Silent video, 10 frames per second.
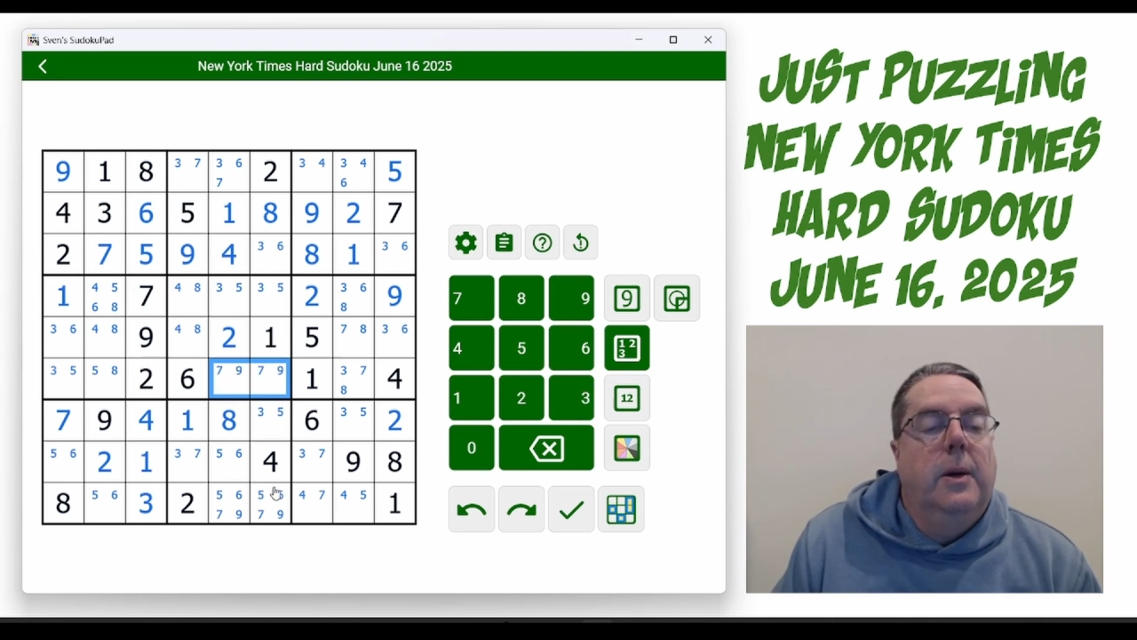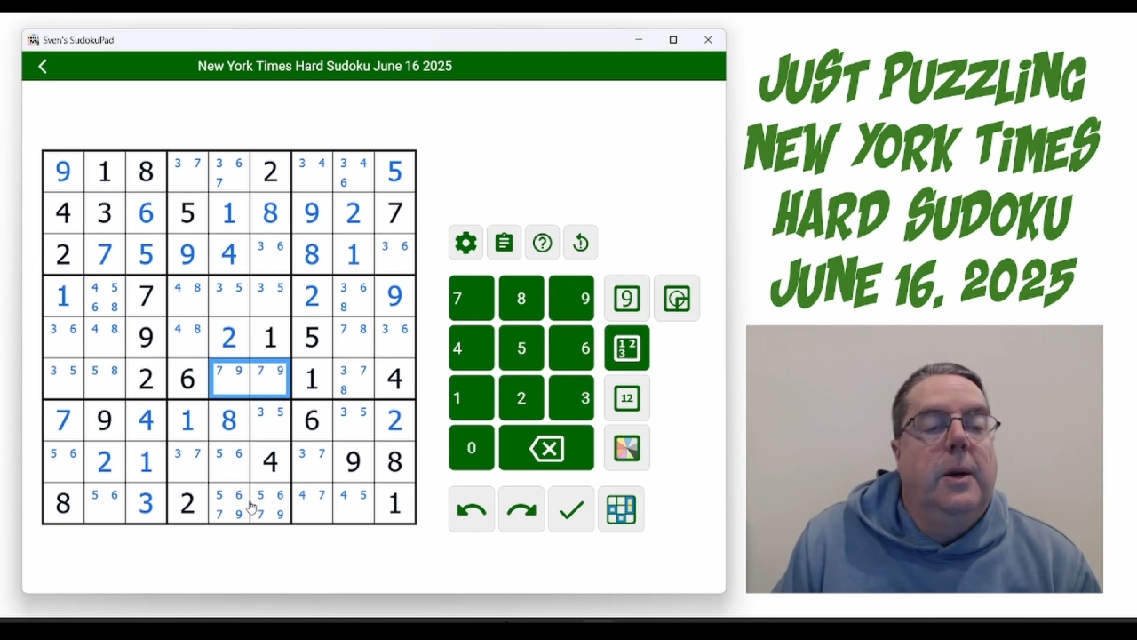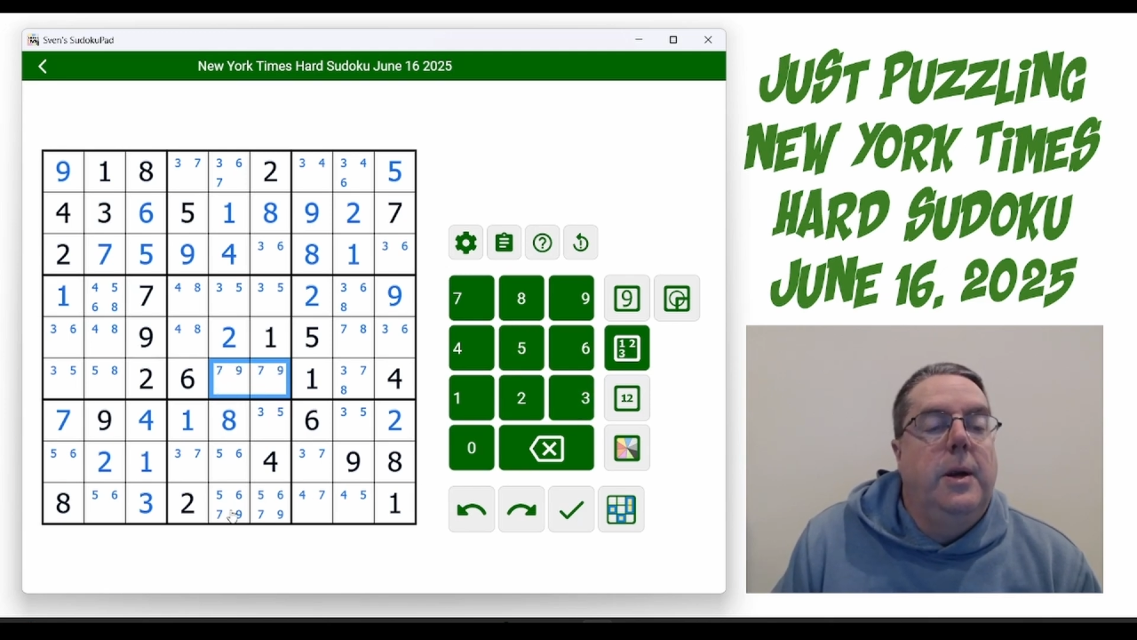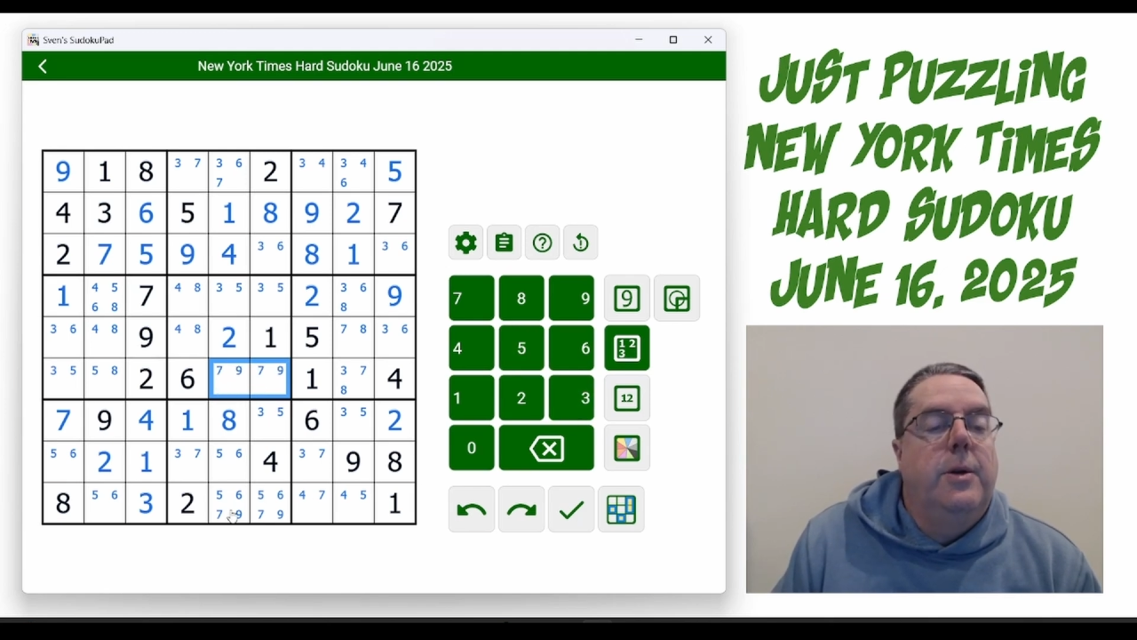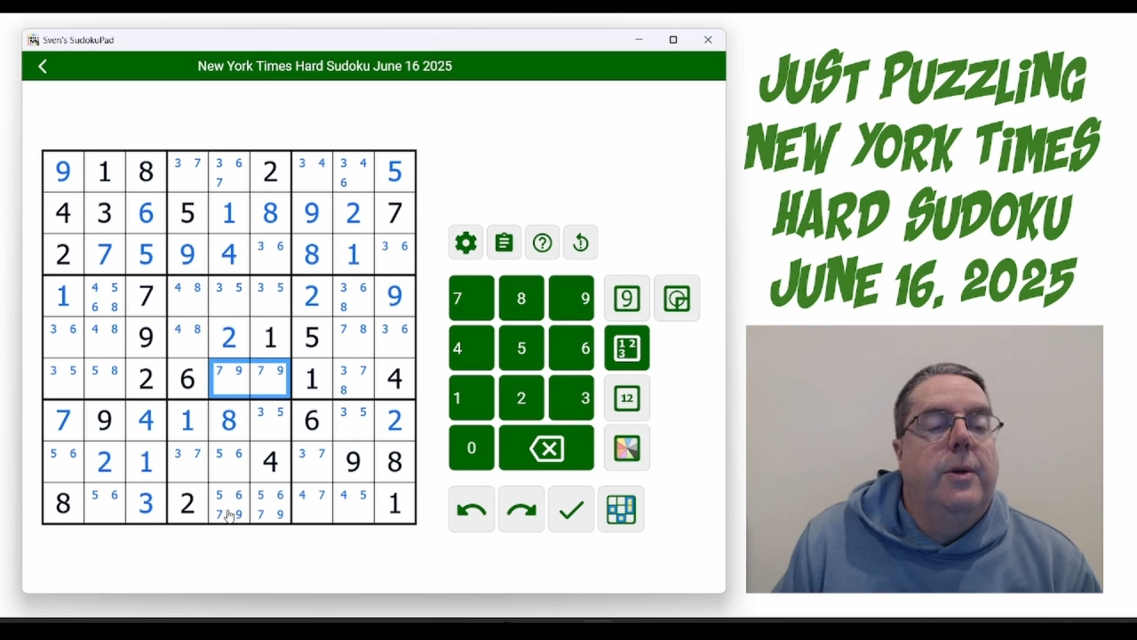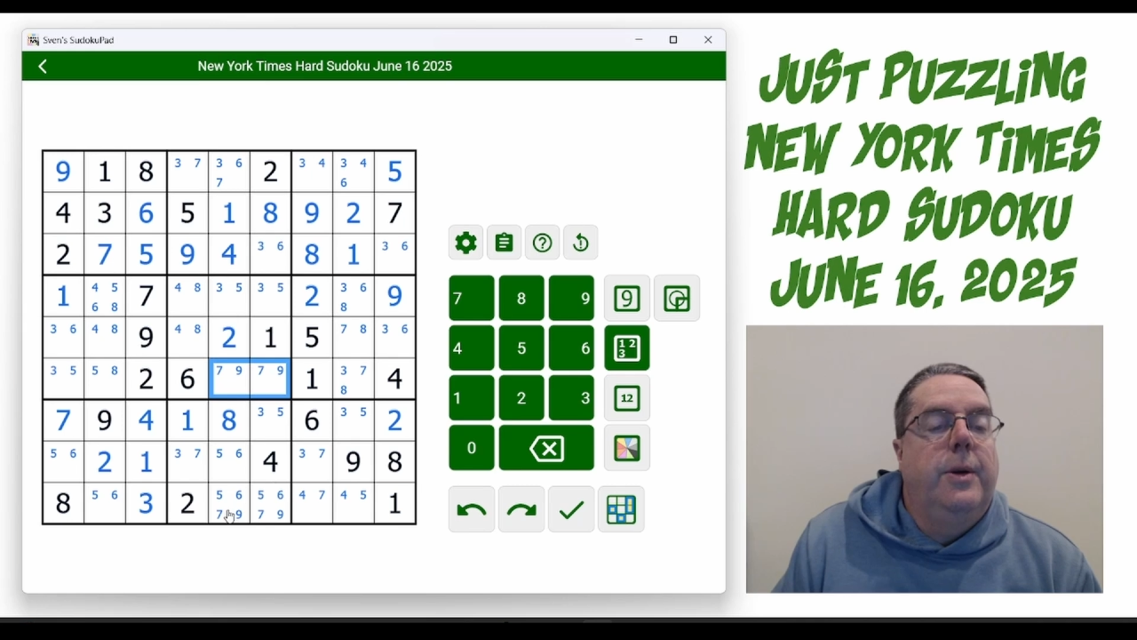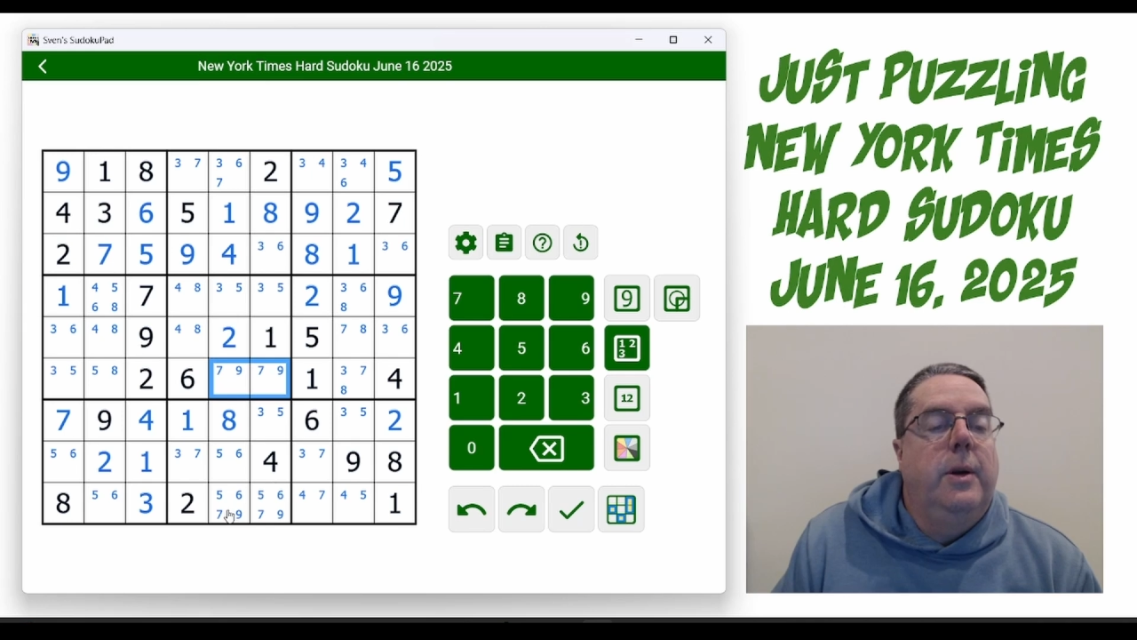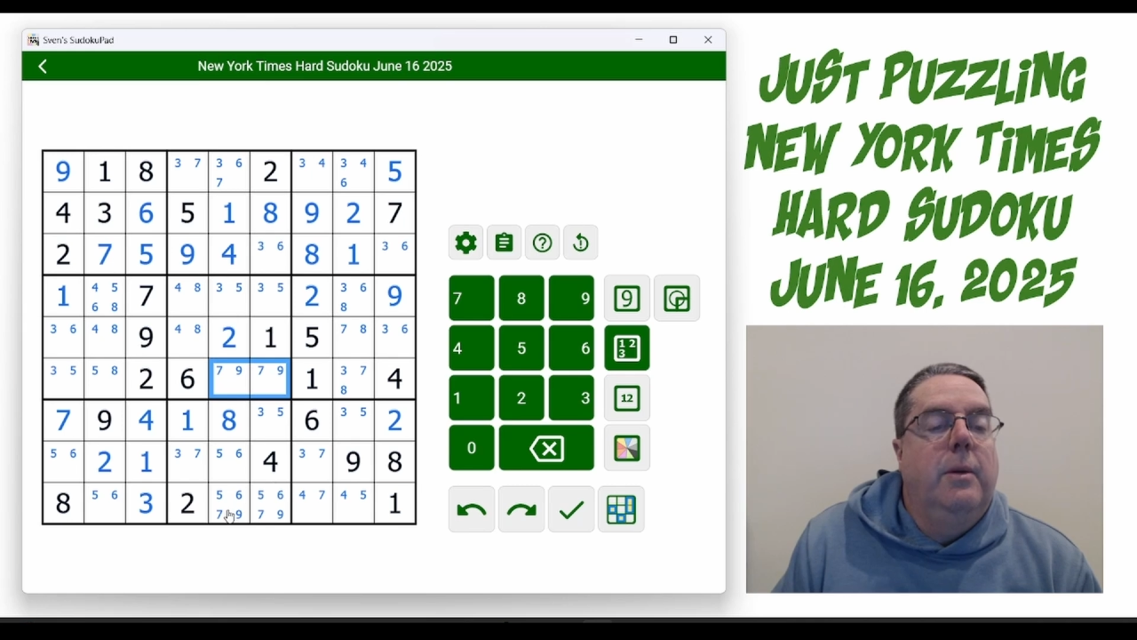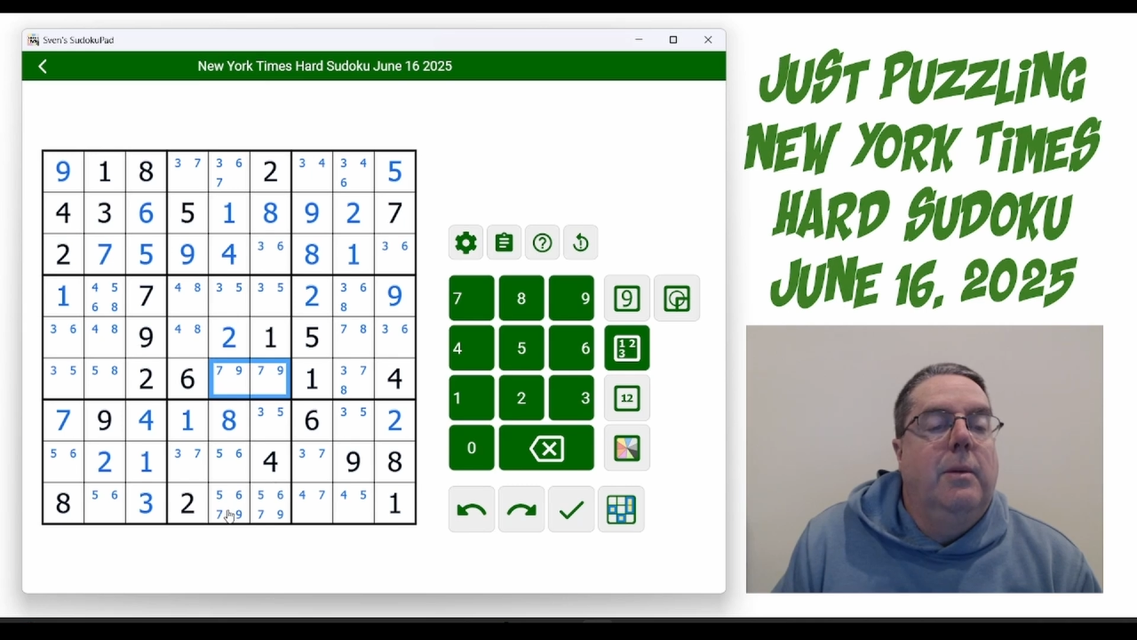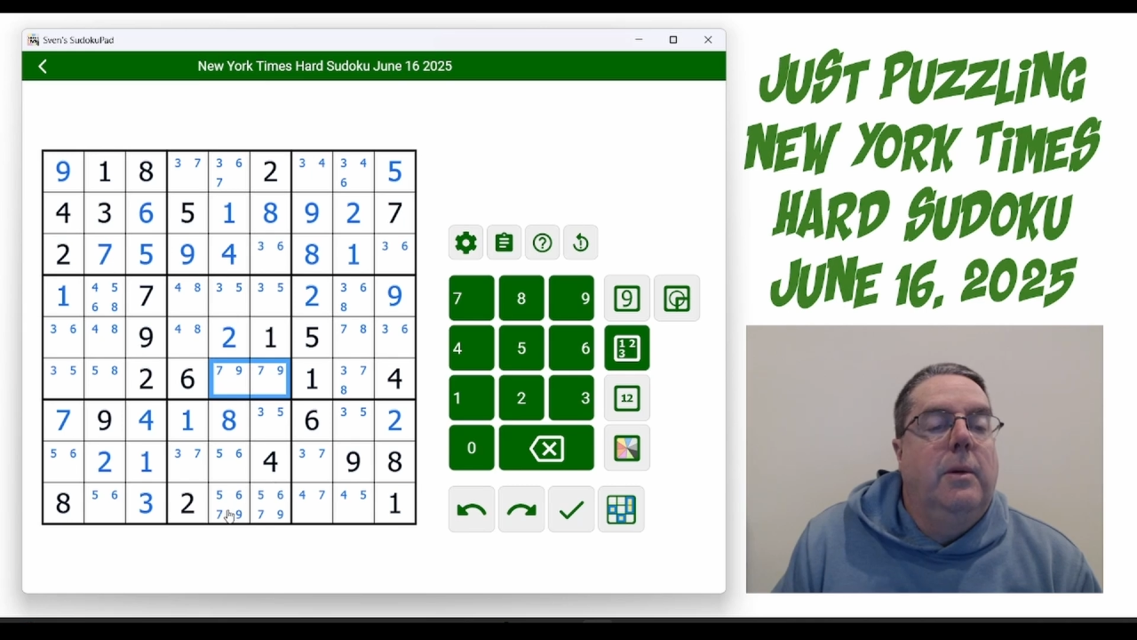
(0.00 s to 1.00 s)
an
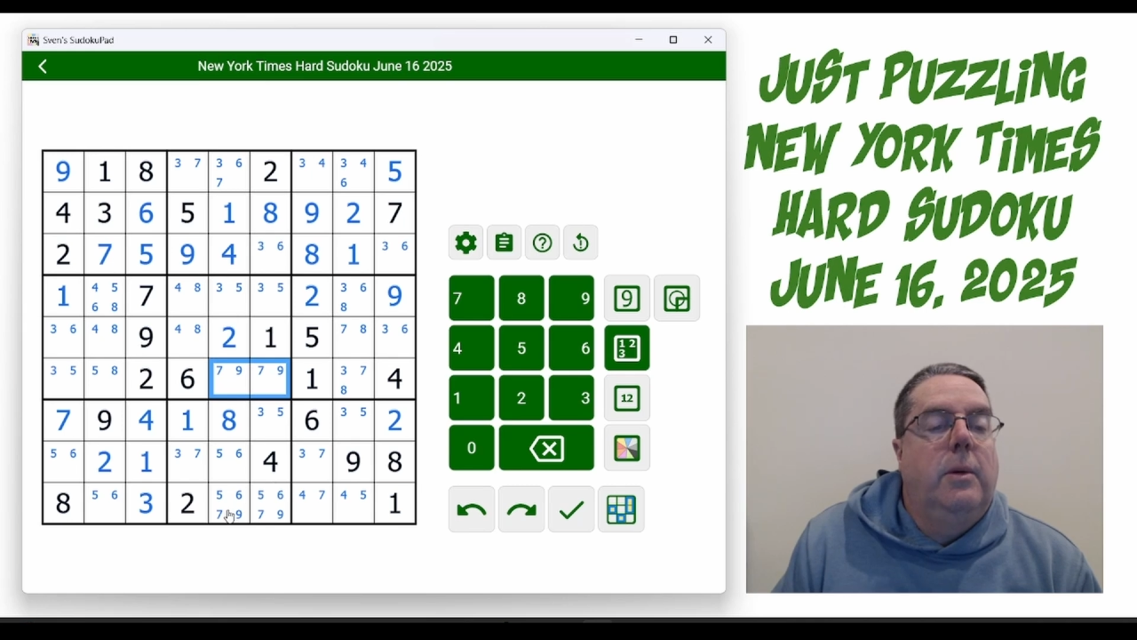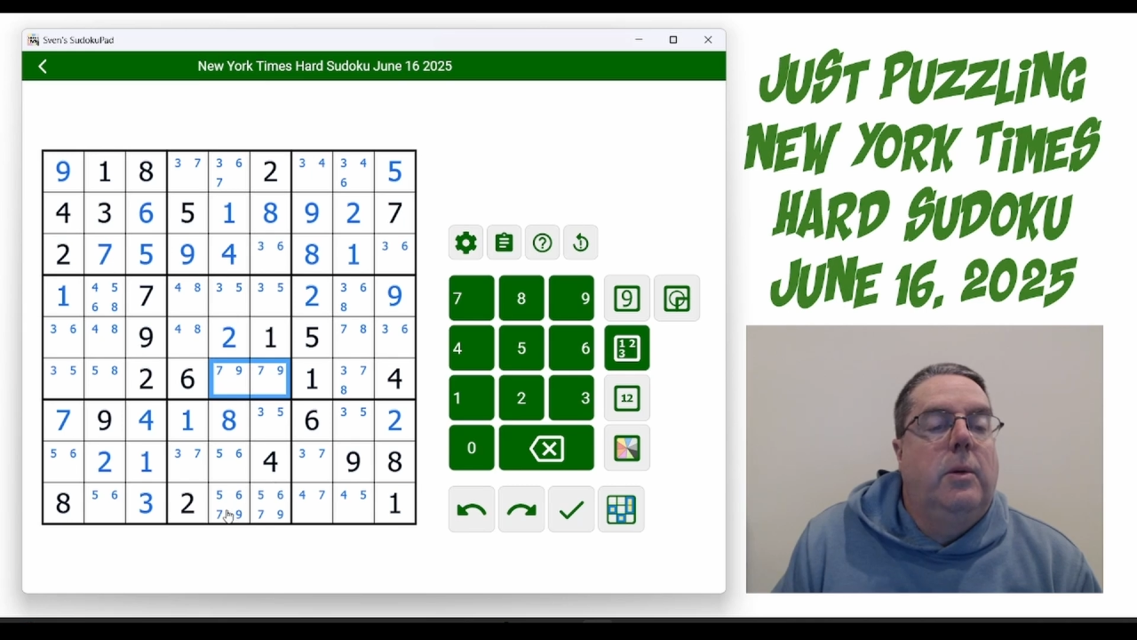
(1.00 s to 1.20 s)
interesting